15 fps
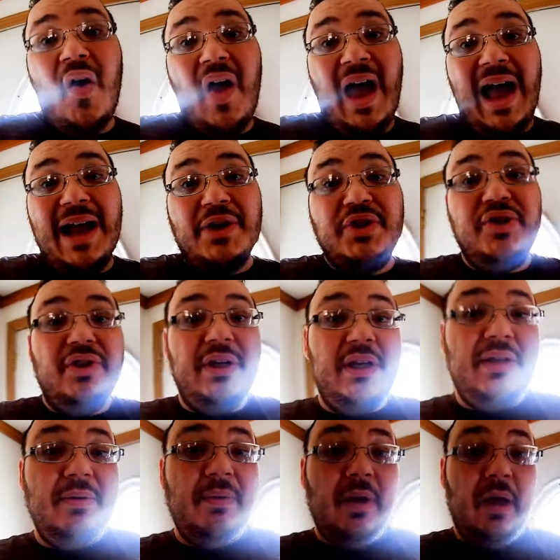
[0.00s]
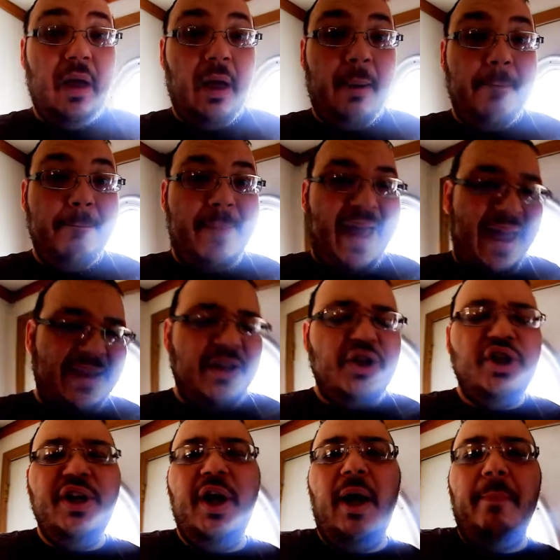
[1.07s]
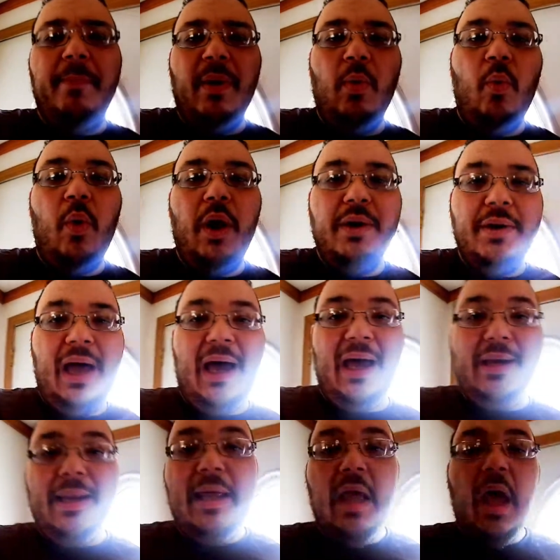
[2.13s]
actually uh, bandage it up and whatnot.